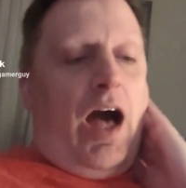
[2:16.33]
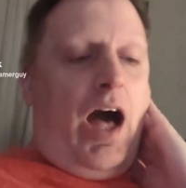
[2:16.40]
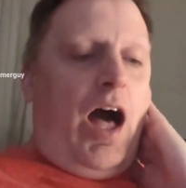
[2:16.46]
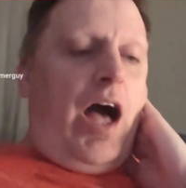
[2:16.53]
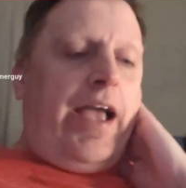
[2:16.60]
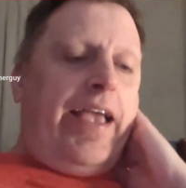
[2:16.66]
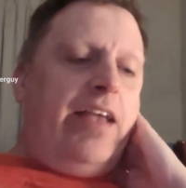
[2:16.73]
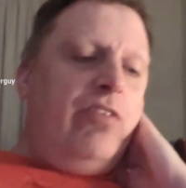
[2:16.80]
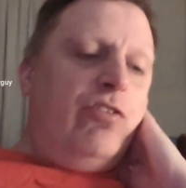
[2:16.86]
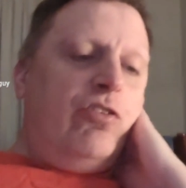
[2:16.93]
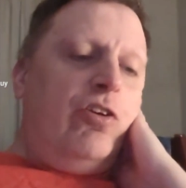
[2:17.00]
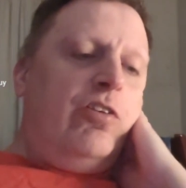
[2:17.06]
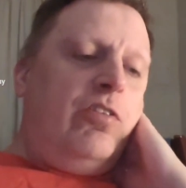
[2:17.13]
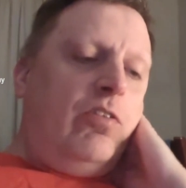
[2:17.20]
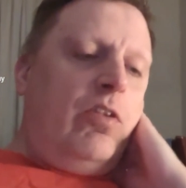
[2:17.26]
It's
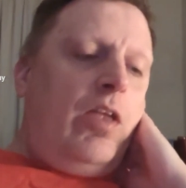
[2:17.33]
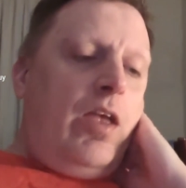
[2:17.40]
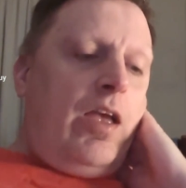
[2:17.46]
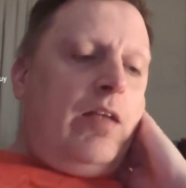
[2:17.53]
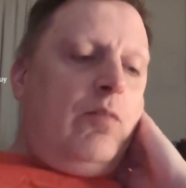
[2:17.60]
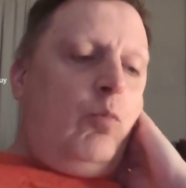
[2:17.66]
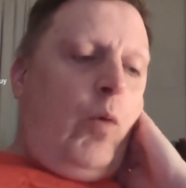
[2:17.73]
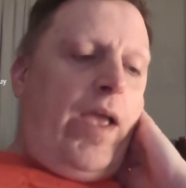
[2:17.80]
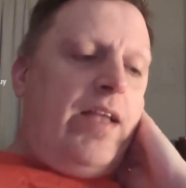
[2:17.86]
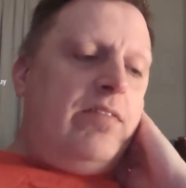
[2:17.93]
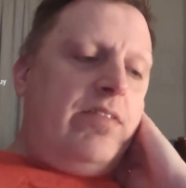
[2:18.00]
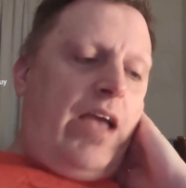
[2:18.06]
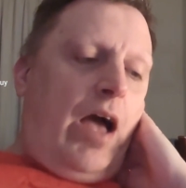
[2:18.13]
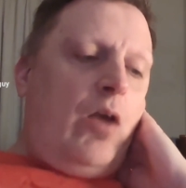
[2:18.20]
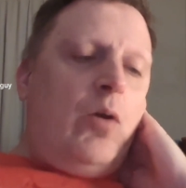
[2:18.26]
just way
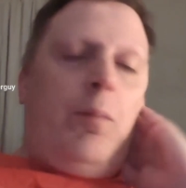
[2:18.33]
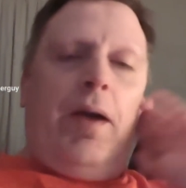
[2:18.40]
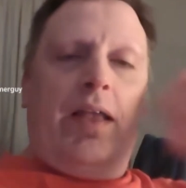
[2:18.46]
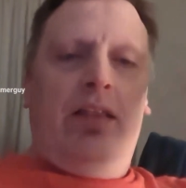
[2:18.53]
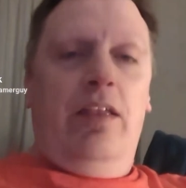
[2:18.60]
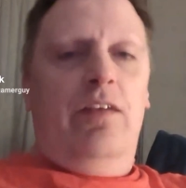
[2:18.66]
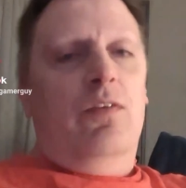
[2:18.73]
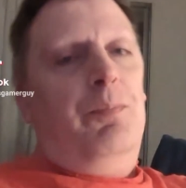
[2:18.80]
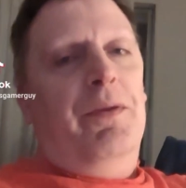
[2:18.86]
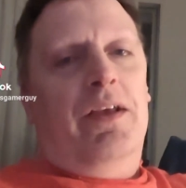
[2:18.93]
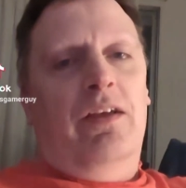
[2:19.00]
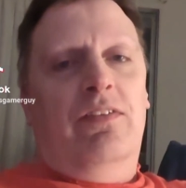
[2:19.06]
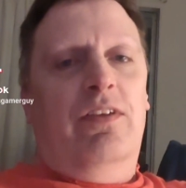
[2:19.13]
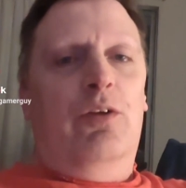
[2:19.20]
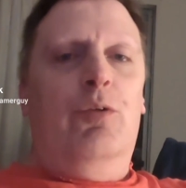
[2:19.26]
down on my list
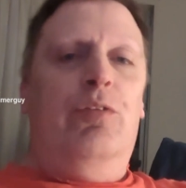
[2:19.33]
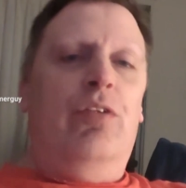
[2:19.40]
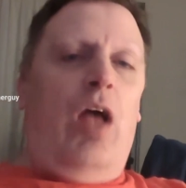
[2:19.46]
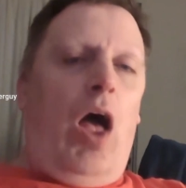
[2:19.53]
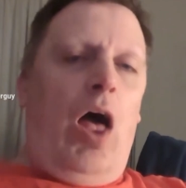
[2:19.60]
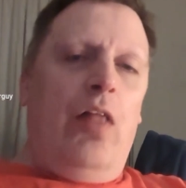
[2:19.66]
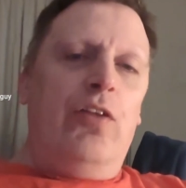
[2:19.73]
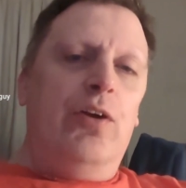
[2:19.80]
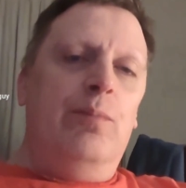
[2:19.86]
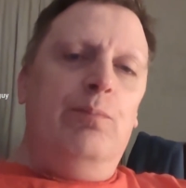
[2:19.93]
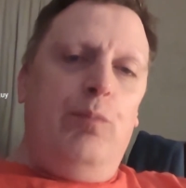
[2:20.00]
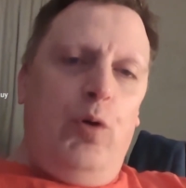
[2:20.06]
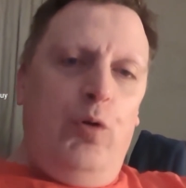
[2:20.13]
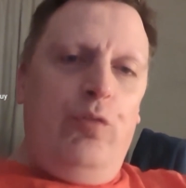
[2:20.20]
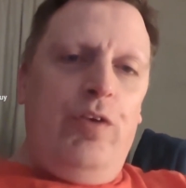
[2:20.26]
because there was other
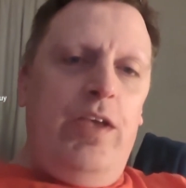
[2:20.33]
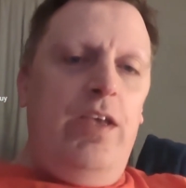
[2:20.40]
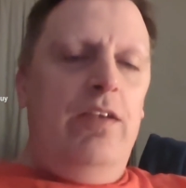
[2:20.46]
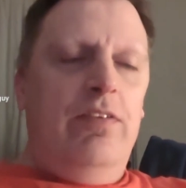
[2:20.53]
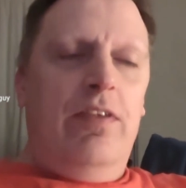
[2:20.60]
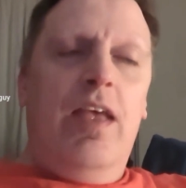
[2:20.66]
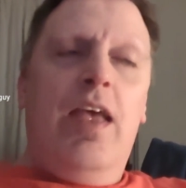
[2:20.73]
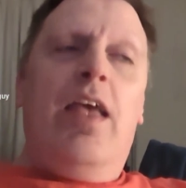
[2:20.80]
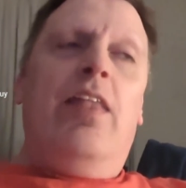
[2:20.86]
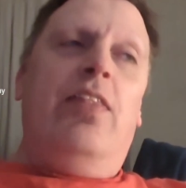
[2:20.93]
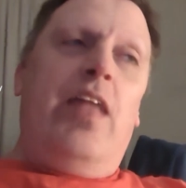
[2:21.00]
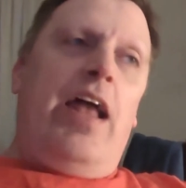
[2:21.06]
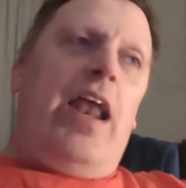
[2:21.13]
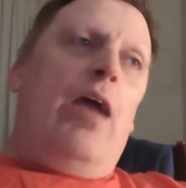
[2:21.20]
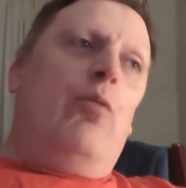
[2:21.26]
movies
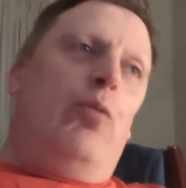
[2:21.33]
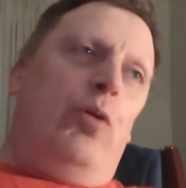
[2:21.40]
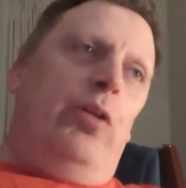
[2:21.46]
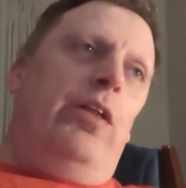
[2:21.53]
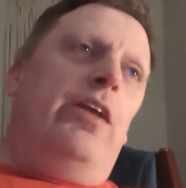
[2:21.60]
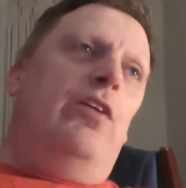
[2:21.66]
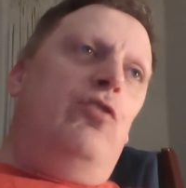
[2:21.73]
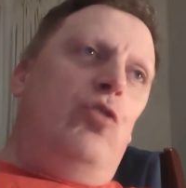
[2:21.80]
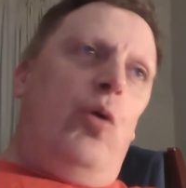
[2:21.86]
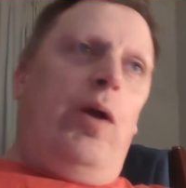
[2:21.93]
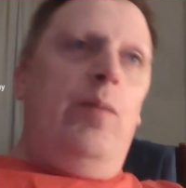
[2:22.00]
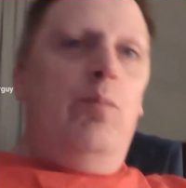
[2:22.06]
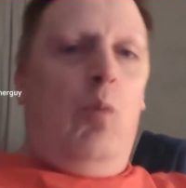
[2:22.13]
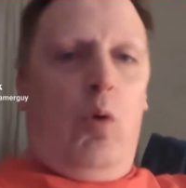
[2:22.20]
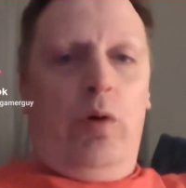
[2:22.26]
that I really
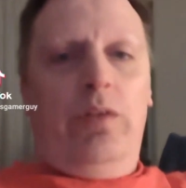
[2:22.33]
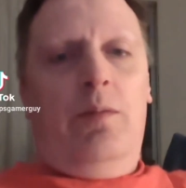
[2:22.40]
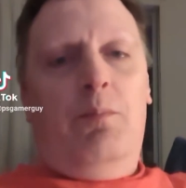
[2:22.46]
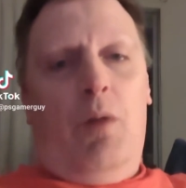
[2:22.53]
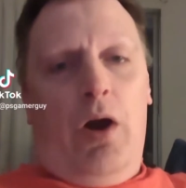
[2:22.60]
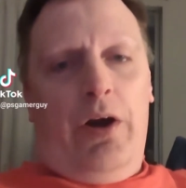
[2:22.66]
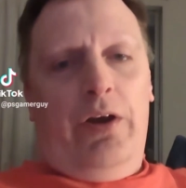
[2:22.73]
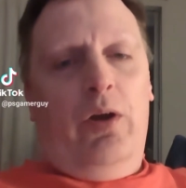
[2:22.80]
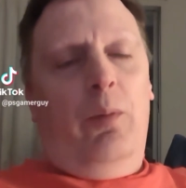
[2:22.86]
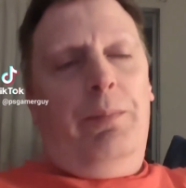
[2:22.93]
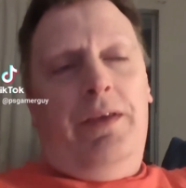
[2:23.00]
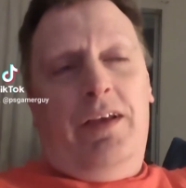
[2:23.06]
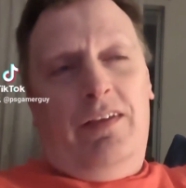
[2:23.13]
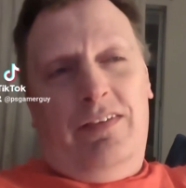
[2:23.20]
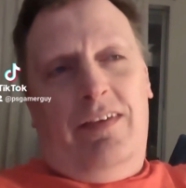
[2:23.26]
enjoyed more than Mario
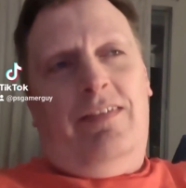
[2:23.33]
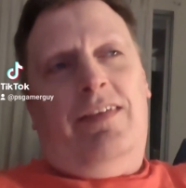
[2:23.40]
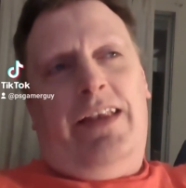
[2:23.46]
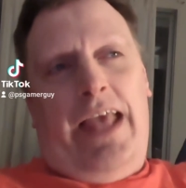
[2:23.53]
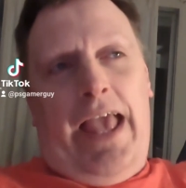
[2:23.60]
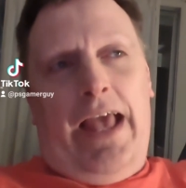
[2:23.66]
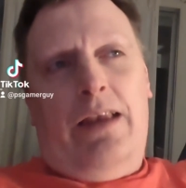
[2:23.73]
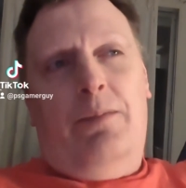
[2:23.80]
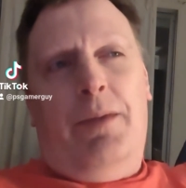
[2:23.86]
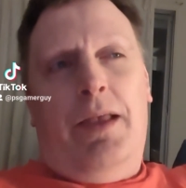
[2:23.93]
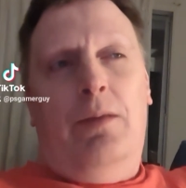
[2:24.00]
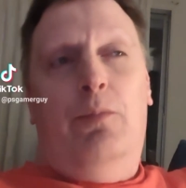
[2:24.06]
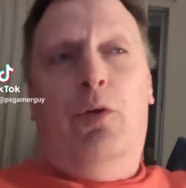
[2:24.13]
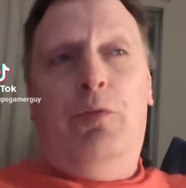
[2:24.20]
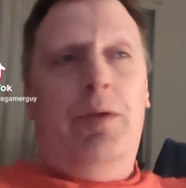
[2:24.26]
because it's an
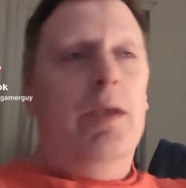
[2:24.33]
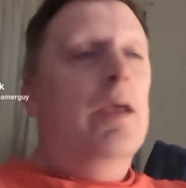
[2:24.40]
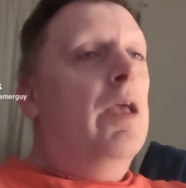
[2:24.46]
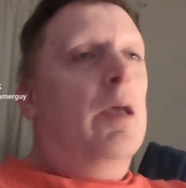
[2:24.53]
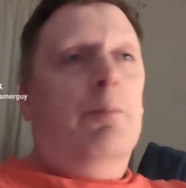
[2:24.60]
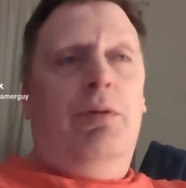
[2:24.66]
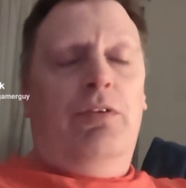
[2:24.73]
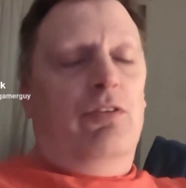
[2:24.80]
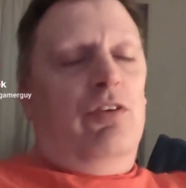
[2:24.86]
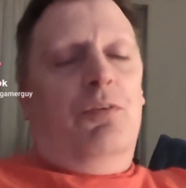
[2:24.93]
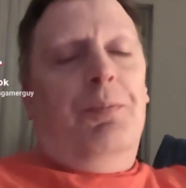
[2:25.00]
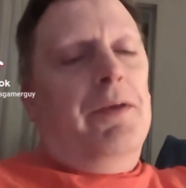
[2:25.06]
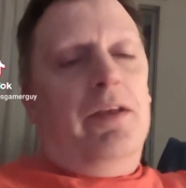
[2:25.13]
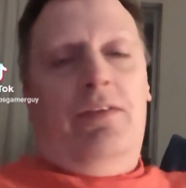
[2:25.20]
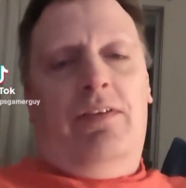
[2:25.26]
animated movie. But
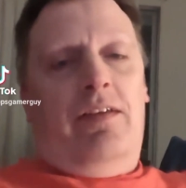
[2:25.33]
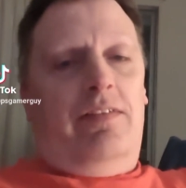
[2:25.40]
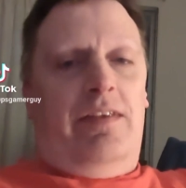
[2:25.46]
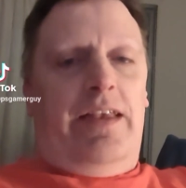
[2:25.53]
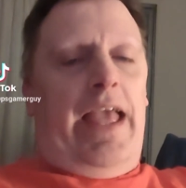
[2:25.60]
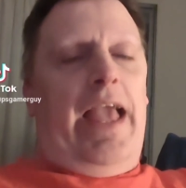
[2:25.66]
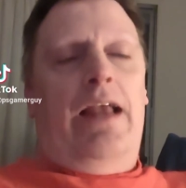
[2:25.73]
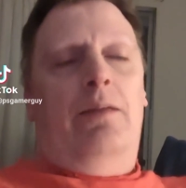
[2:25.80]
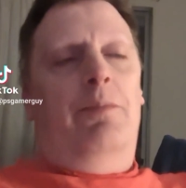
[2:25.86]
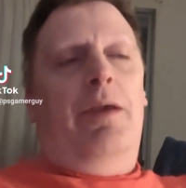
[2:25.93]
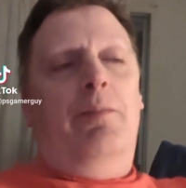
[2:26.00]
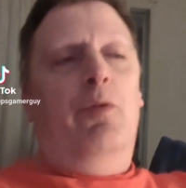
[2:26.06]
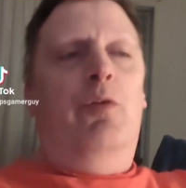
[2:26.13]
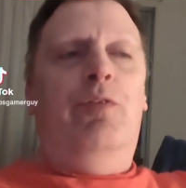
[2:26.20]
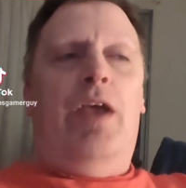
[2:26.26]
just because it's an
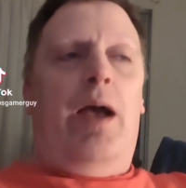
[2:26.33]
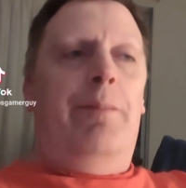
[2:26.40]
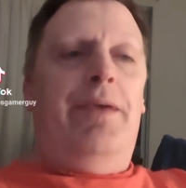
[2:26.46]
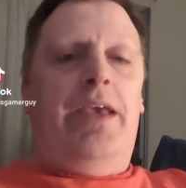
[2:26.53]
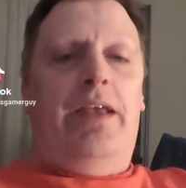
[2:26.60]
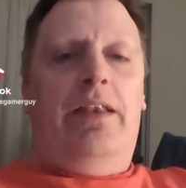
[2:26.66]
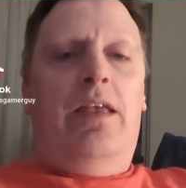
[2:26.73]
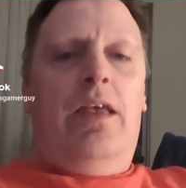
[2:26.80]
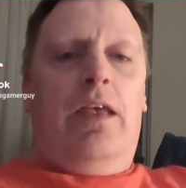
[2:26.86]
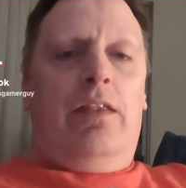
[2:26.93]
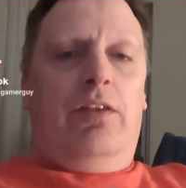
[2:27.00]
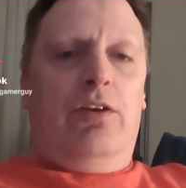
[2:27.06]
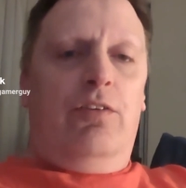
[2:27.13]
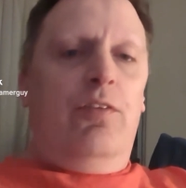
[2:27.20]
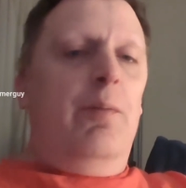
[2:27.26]
anime movie, I mean,
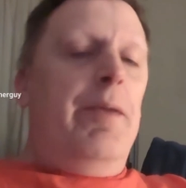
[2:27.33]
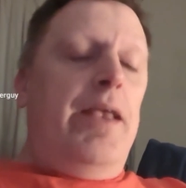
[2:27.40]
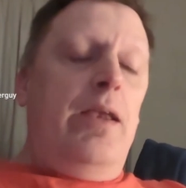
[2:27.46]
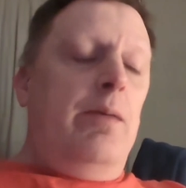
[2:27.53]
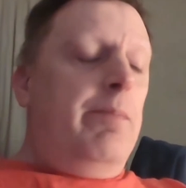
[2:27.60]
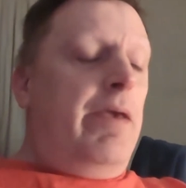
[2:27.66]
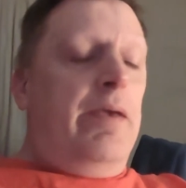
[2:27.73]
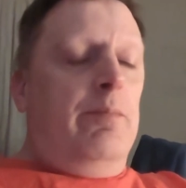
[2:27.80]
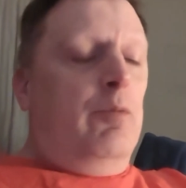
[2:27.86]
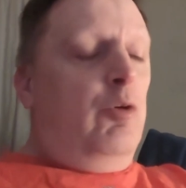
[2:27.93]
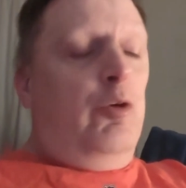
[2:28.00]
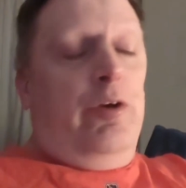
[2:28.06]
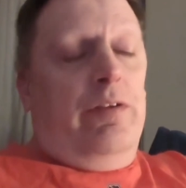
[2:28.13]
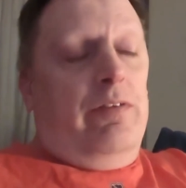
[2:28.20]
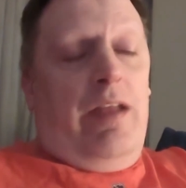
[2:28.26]
there's some anime
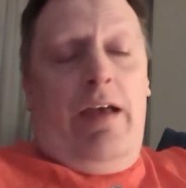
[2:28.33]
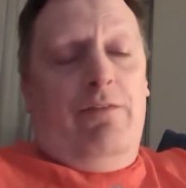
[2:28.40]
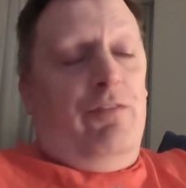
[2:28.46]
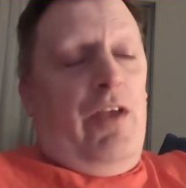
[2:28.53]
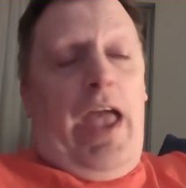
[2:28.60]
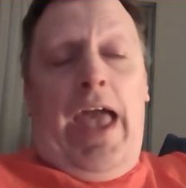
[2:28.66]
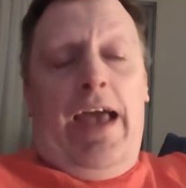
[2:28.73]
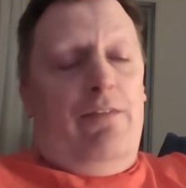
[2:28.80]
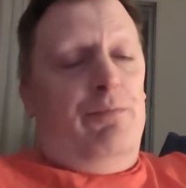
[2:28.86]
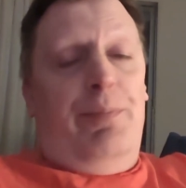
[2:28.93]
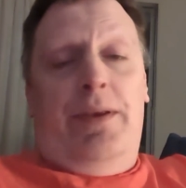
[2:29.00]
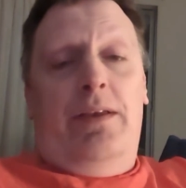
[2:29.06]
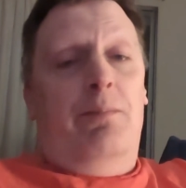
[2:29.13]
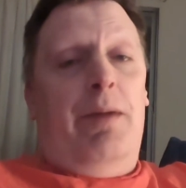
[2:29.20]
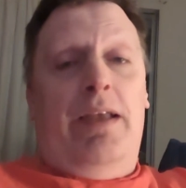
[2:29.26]
movies that had
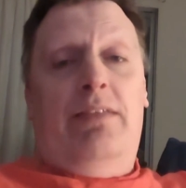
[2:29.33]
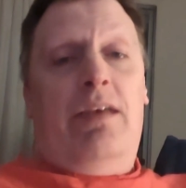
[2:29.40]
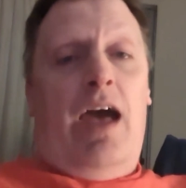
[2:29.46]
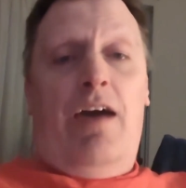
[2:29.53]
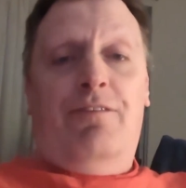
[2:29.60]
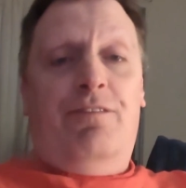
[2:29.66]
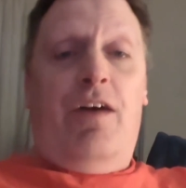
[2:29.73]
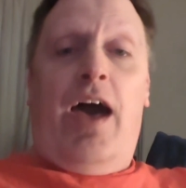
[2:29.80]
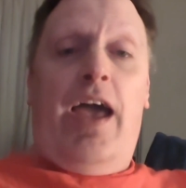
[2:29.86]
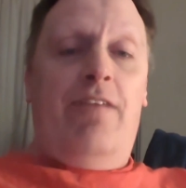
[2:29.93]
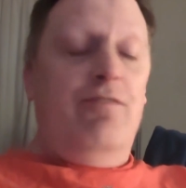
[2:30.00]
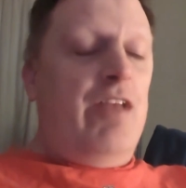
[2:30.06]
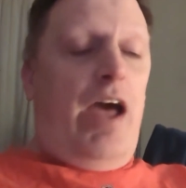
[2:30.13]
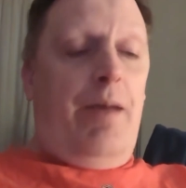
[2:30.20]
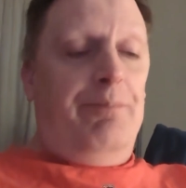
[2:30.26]
been in my top
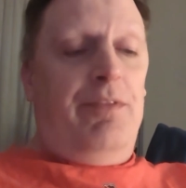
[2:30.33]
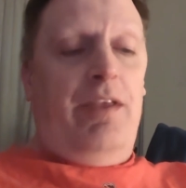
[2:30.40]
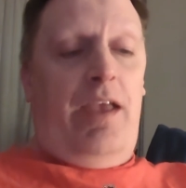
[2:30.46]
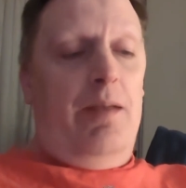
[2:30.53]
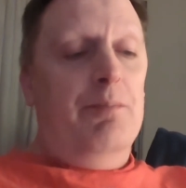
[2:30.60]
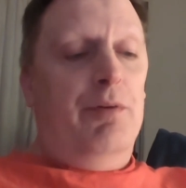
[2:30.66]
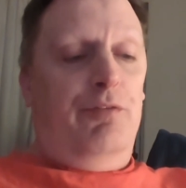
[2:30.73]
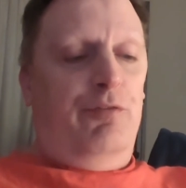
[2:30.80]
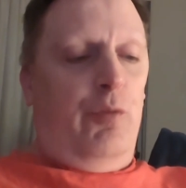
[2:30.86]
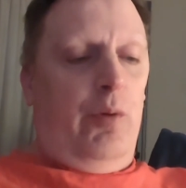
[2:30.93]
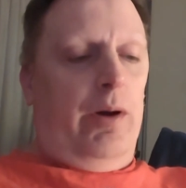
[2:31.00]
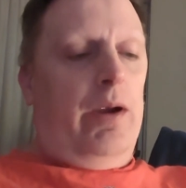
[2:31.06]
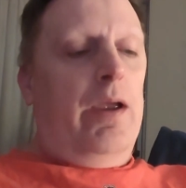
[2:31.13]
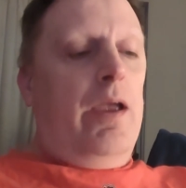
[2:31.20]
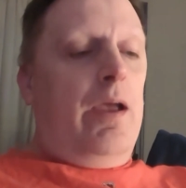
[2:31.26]
5, top 10
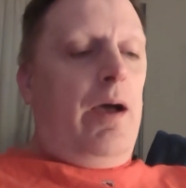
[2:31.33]
before.